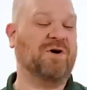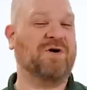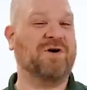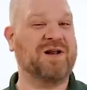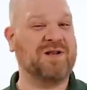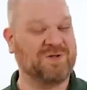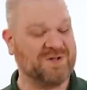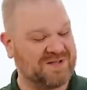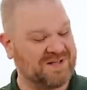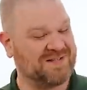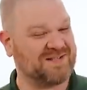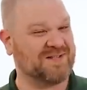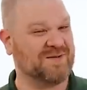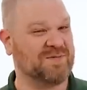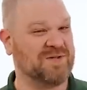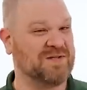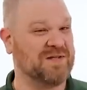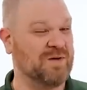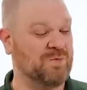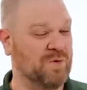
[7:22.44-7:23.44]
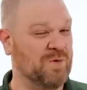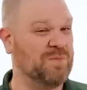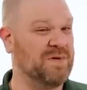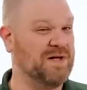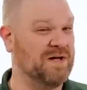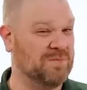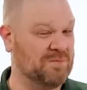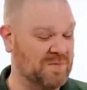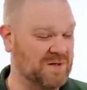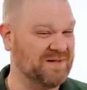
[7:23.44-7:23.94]
already looked at something that would
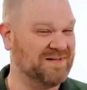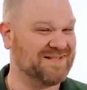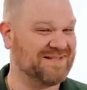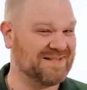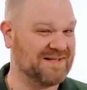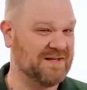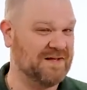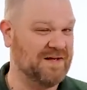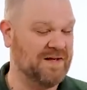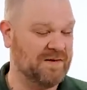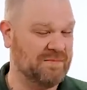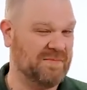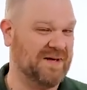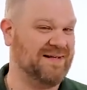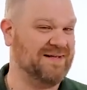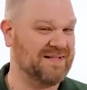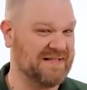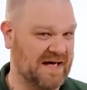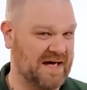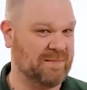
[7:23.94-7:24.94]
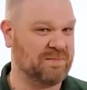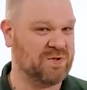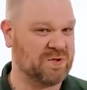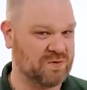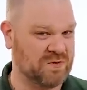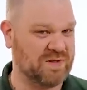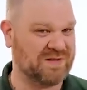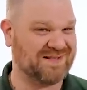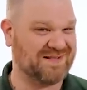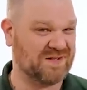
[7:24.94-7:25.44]
be amongst my top
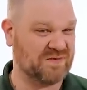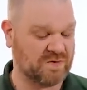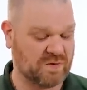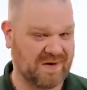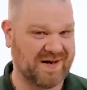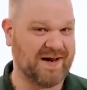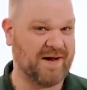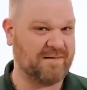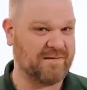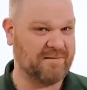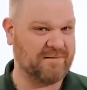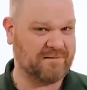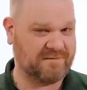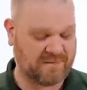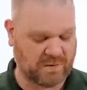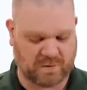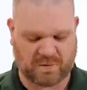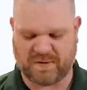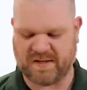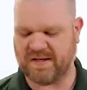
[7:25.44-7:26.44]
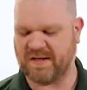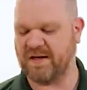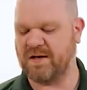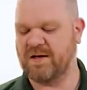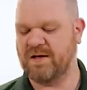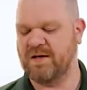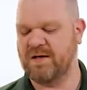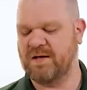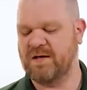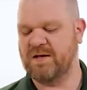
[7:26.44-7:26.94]
choices for a folding
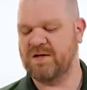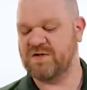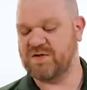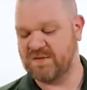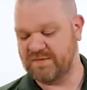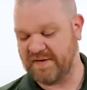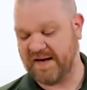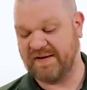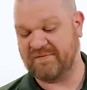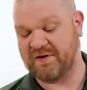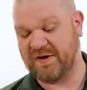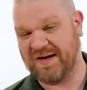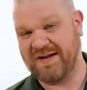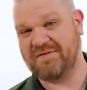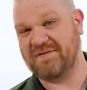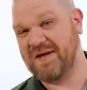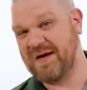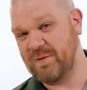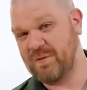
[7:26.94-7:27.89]
survival knife, and